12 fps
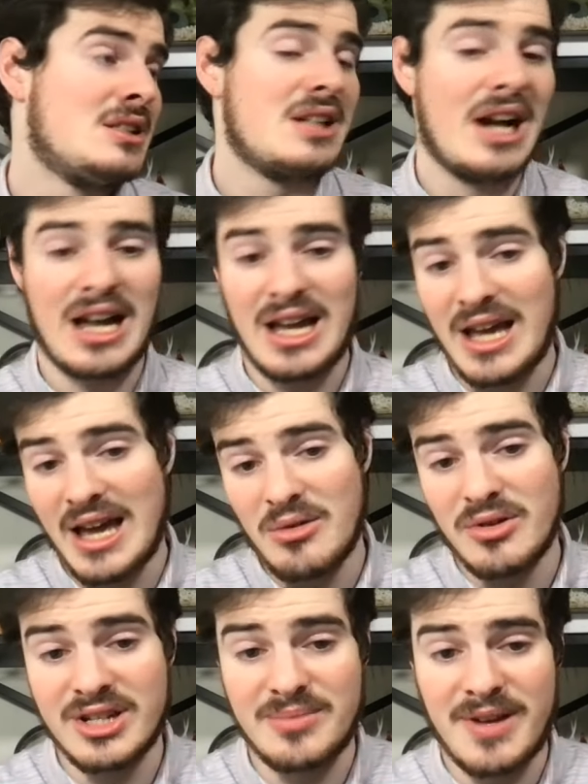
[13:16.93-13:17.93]
I
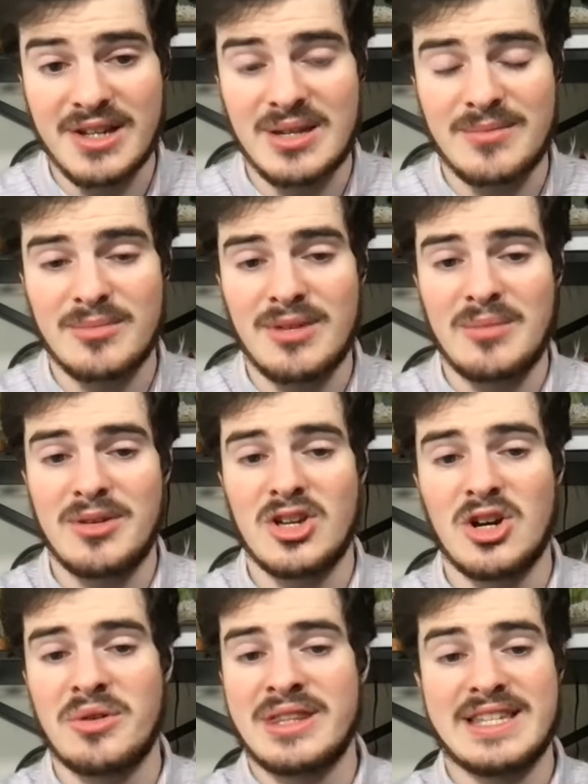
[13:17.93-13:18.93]
would expect him to maybe
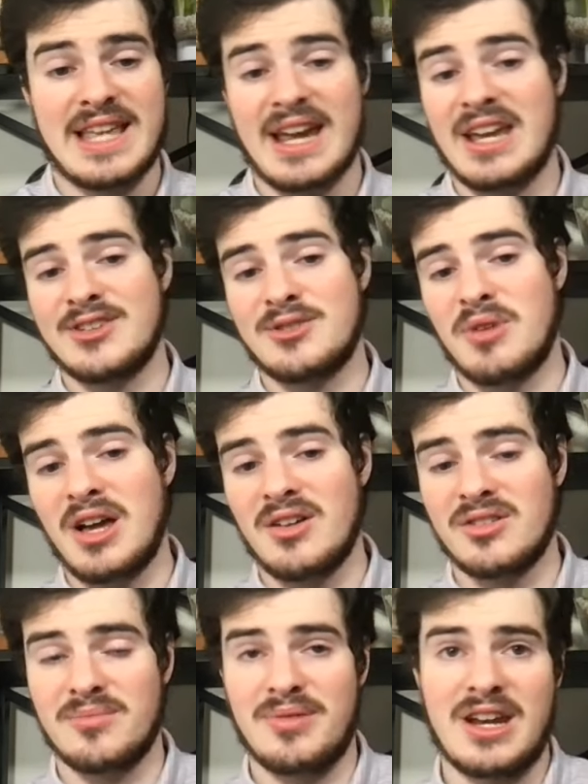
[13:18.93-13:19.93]
go in the second as well,
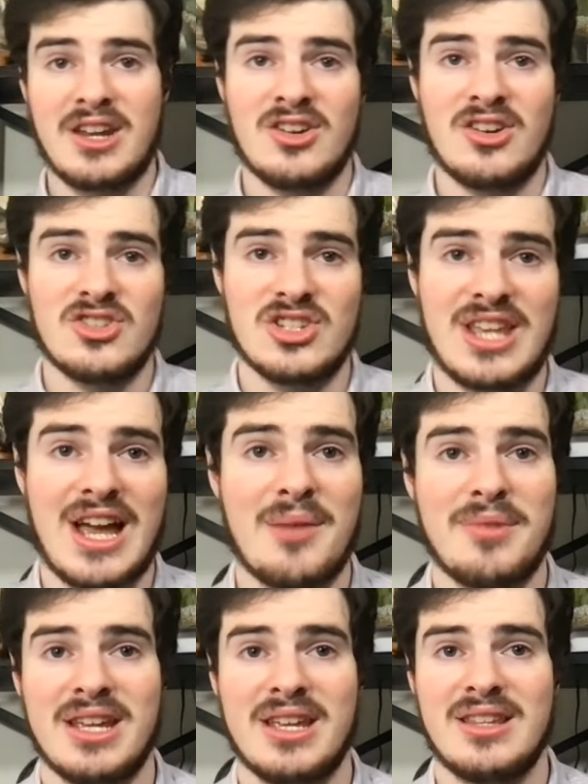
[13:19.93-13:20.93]
depending on just how
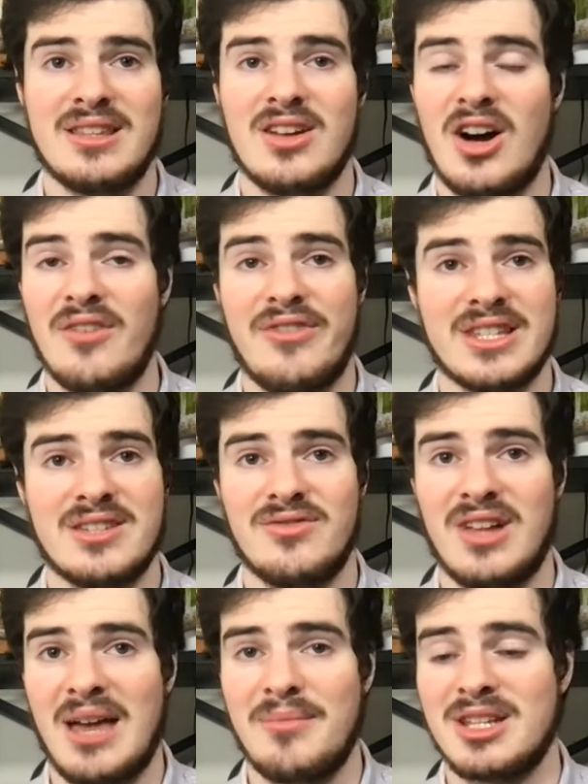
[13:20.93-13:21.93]
many offensive
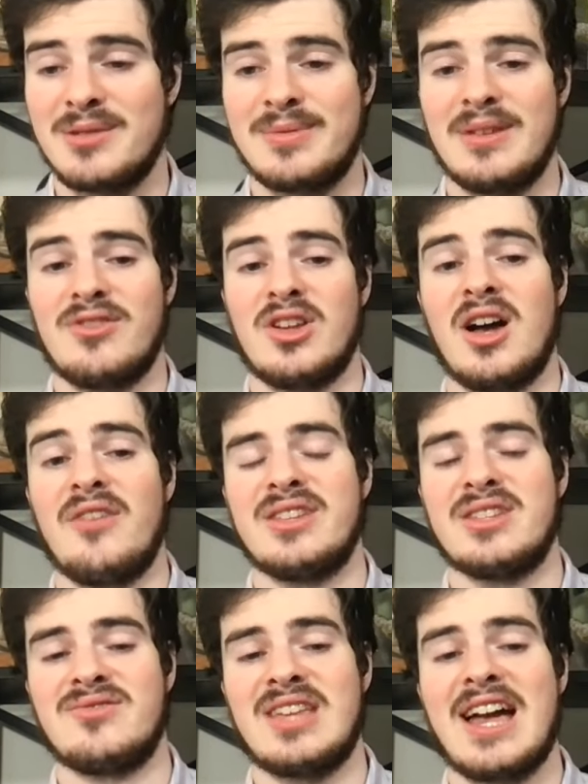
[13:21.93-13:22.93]
linemen, specifically
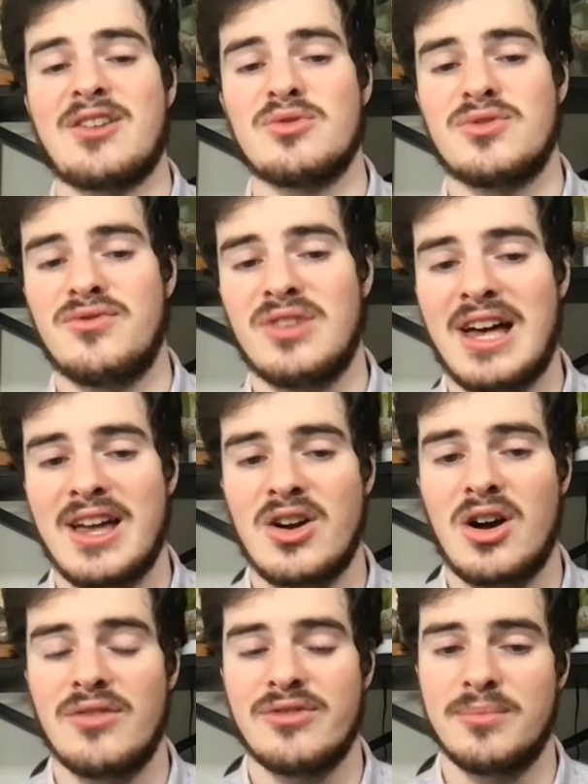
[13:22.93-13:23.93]
offensive tackles, fly
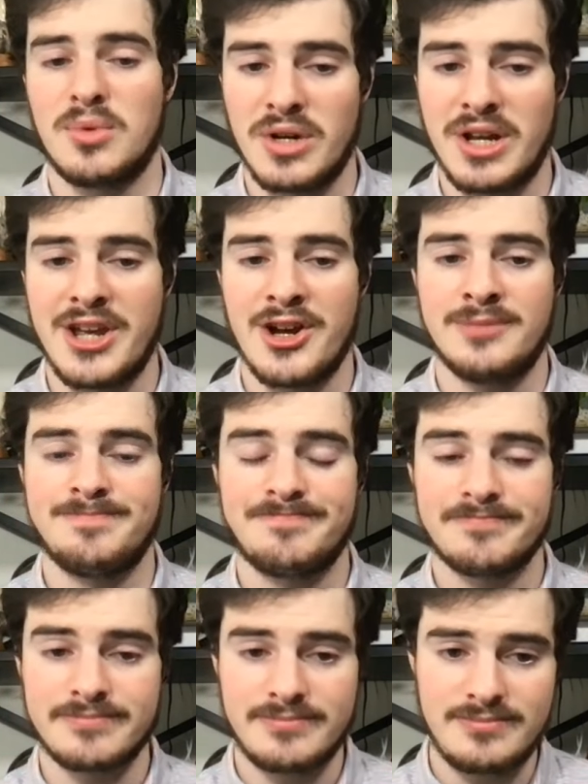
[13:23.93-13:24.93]
off the board here.
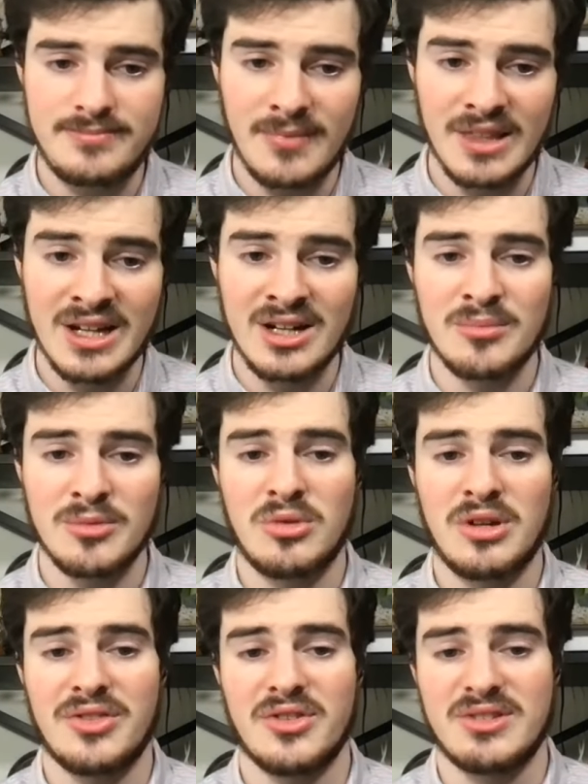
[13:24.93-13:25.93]
Then at number
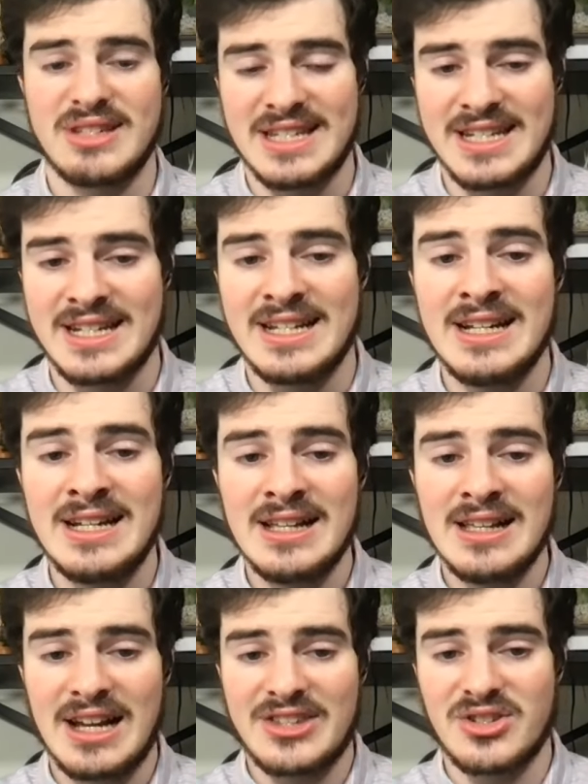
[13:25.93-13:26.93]
113,
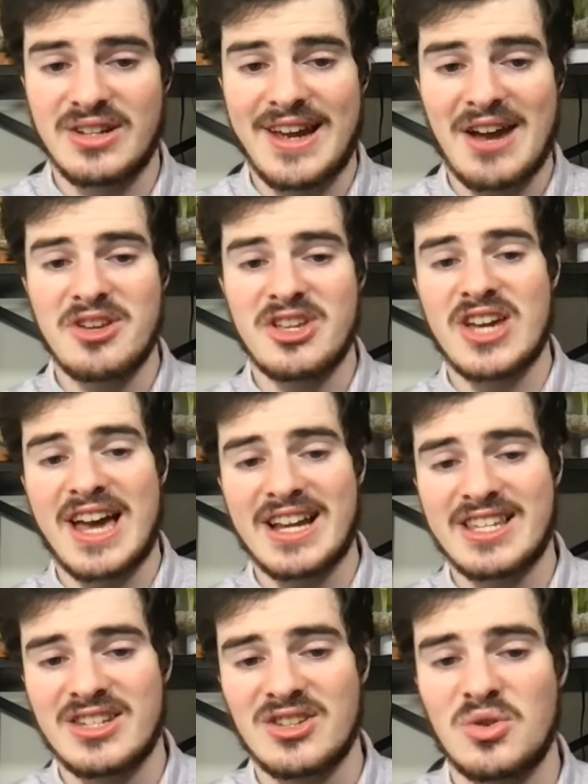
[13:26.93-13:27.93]
I took Kyree
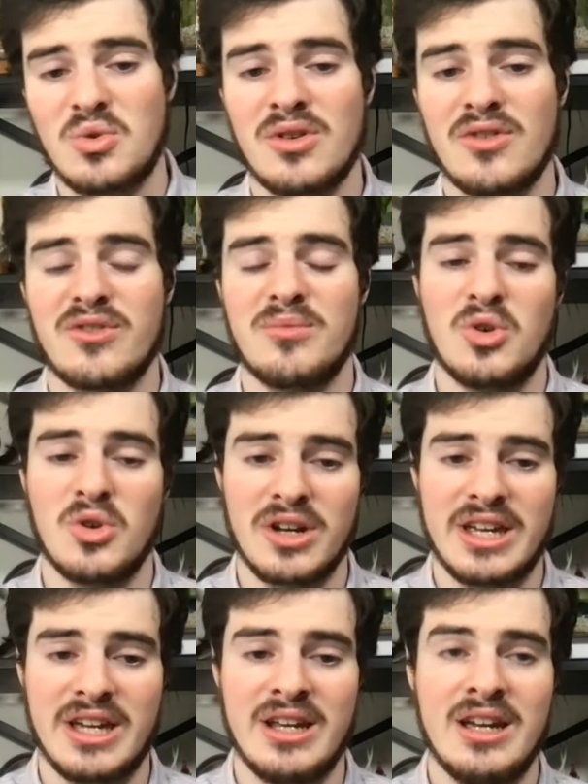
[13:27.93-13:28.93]
Jackson, corner from
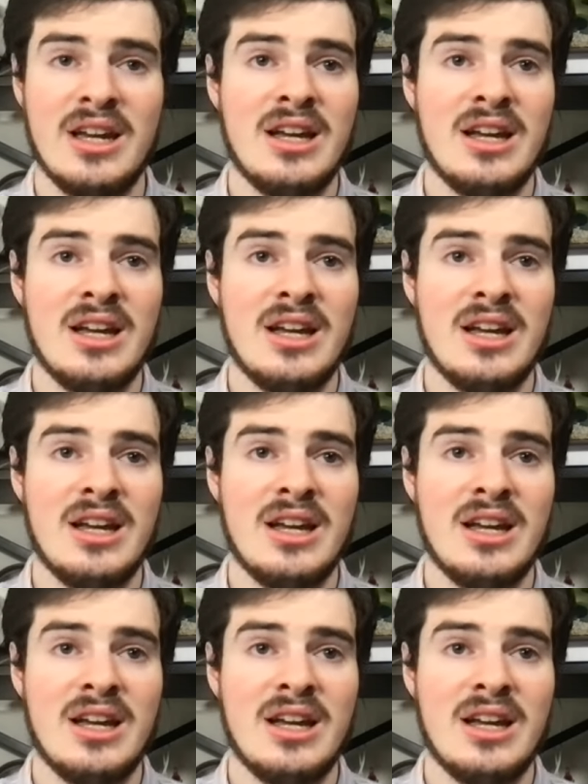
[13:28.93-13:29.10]
Oregon.